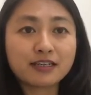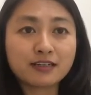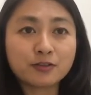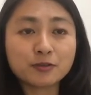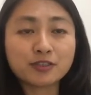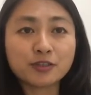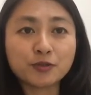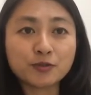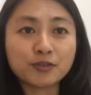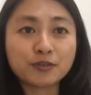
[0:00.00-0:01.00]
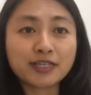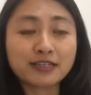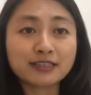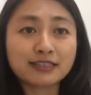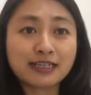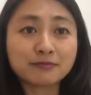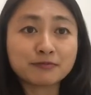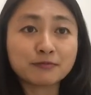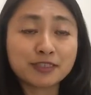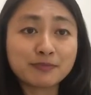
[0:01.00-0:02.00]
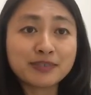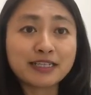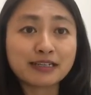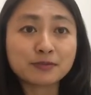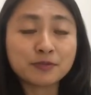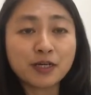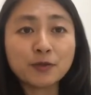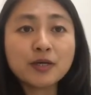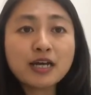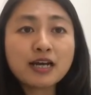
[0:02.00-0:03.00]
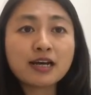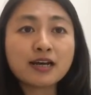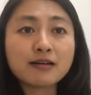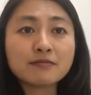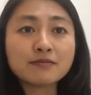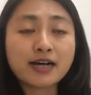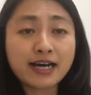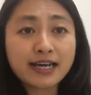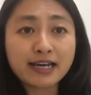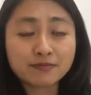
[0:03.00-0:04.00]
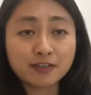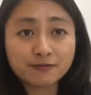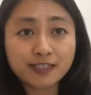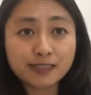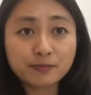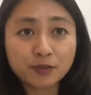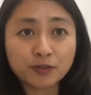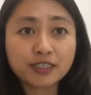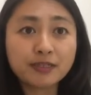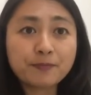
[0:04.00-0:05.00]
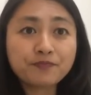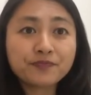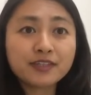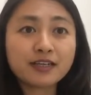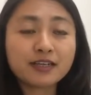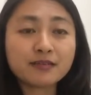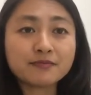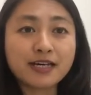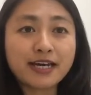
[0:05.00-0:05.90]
also you can connect with me as well. I am on Facebook. I